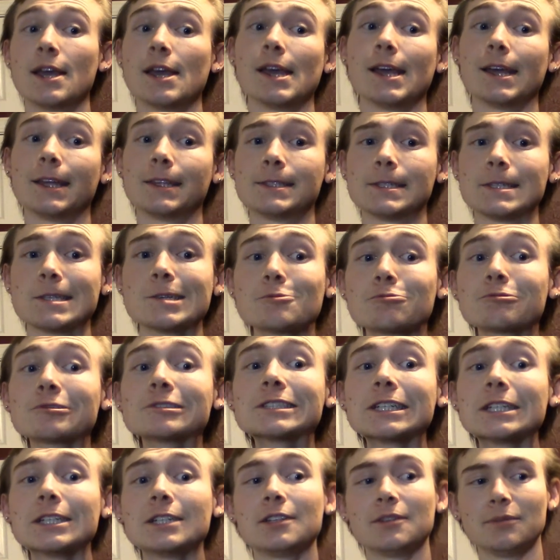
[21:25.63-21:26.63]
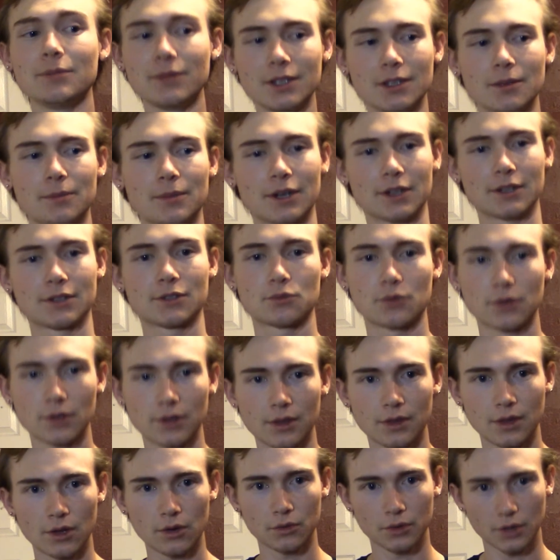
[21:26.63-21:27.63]
It's irritating me, but it's
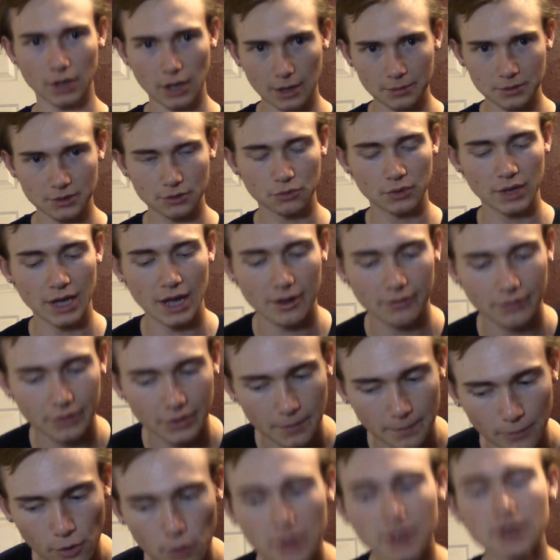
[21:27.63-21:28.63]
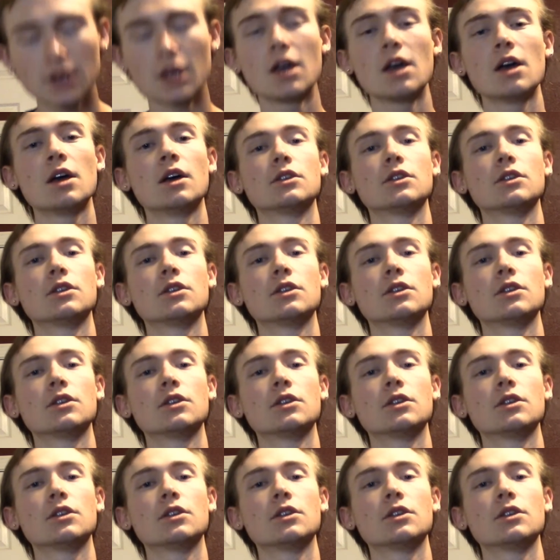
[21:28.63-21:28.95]
really the only option we have at the moment.